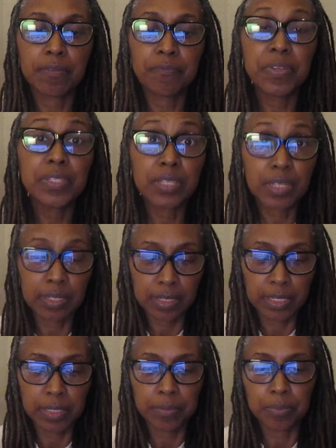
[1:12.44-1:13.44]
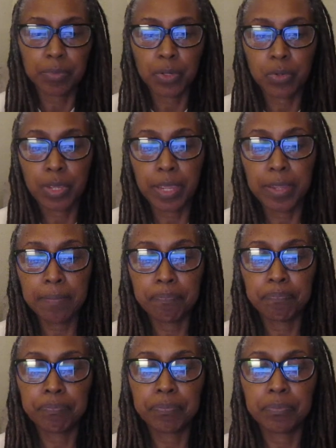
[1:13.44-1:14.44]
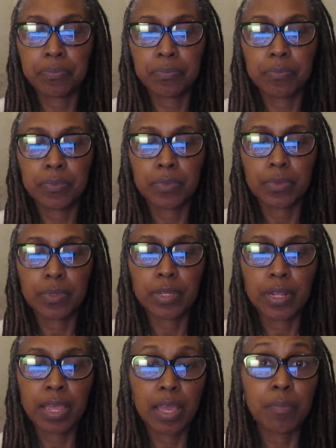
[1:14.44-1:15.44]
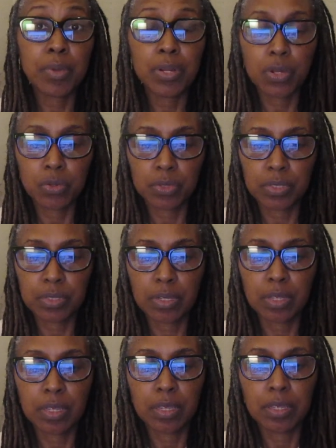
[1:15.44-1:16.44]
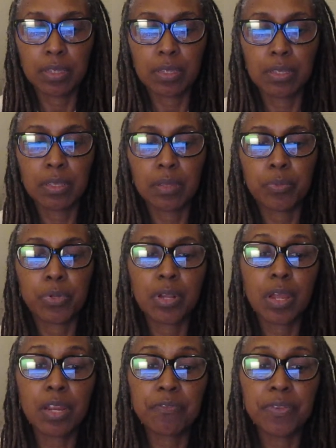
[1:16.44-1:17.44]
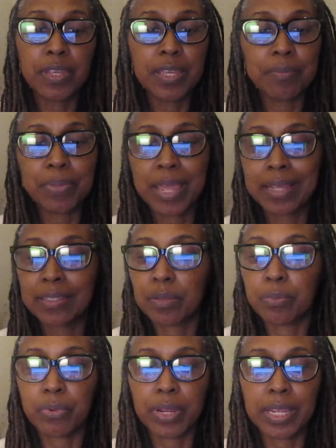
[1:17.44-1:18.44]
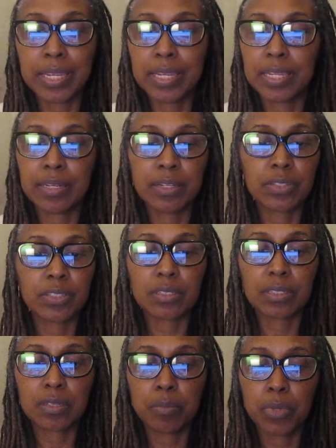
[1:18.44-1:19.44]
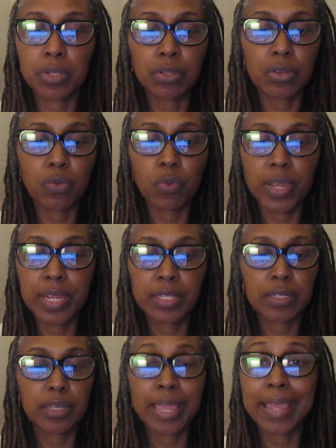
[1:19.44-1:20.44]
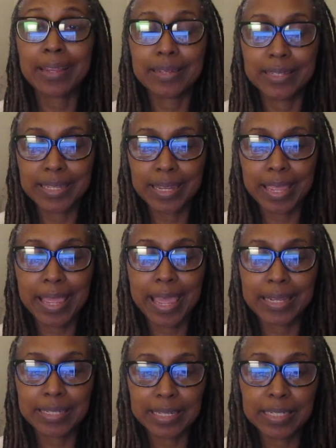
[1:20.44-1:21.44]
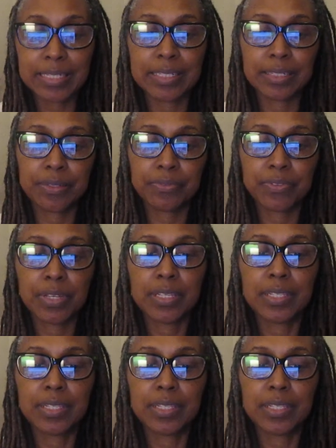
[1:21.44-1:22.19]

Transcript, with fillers: physically, okay? And I have my notes. Pornography impacts the brain in a similar way to act addictive